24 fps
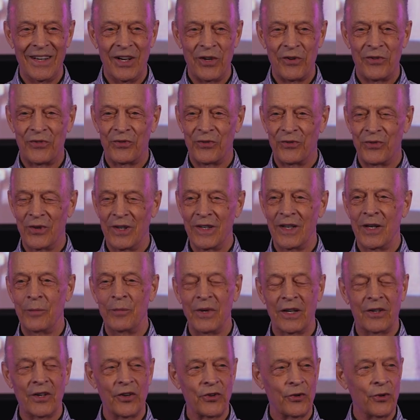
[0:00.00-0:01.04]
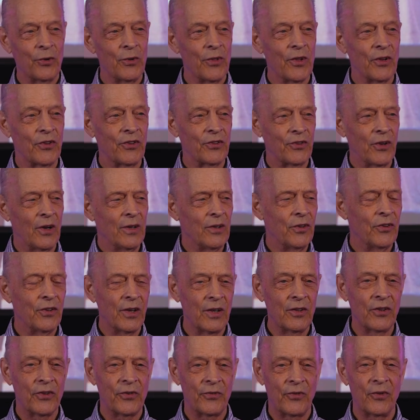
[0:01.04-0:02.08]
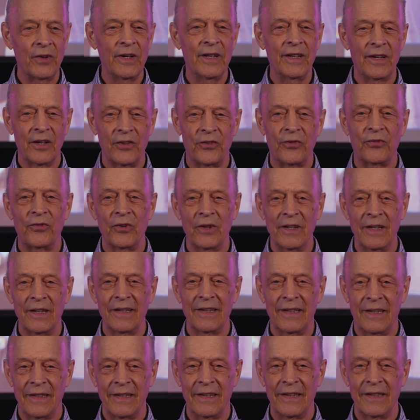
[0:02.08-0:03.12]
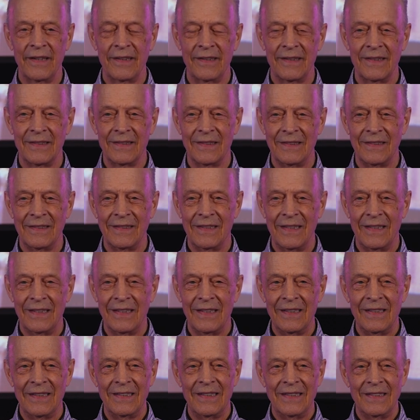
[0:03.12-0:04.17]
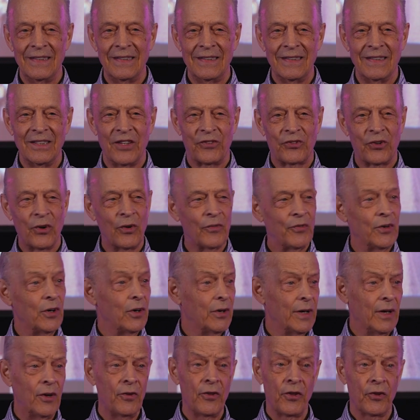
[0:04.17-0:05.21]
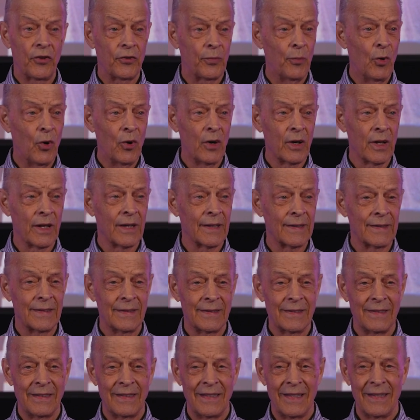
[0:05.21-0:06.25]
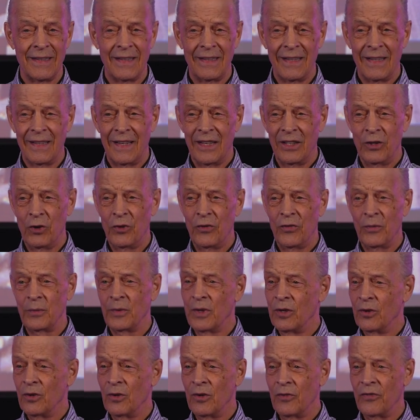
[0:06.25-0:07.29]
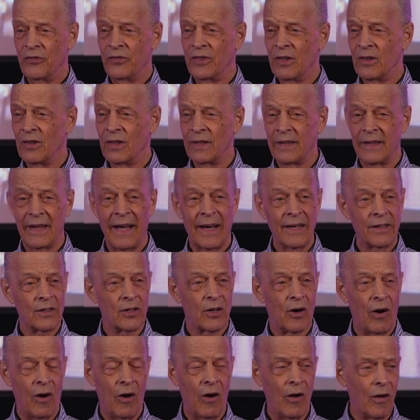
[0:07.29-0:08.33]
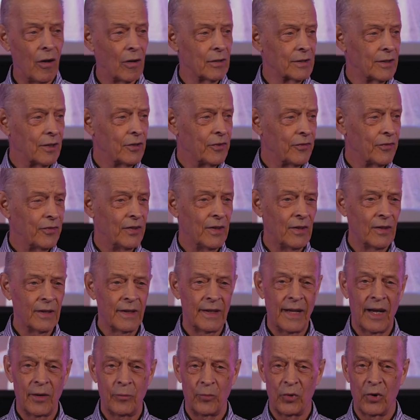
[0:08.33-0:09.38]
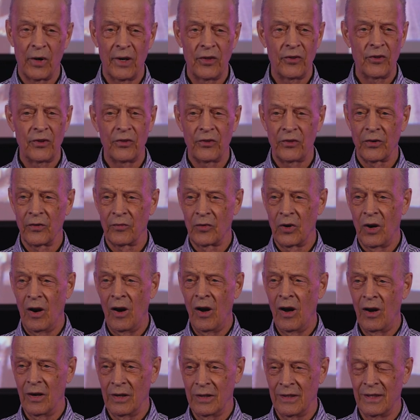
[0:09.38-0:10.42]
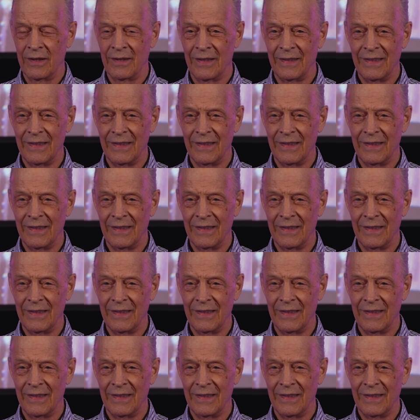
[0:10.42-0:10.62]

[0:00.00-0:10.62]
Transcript: Free because who the Son sets free is free indeed. And so if you're here this morning and you, you're feeling that call, you're feeling that presence of God,